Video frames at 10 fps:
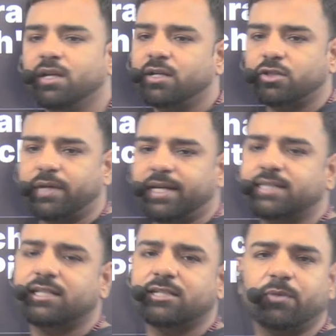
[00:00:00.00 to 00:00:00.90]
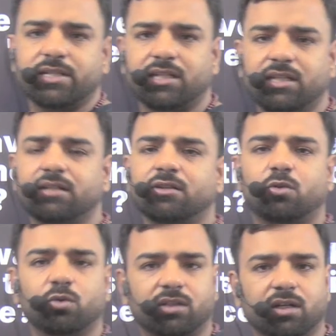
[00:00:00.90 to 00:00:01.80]
So I guess this point is clear.
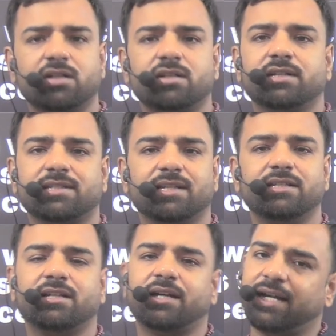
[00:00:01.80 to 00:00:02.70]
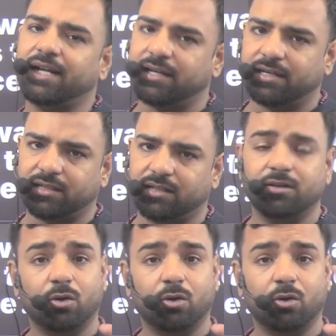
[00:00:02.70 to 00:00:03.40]
Utkarsh, Sanjana, and Ankita.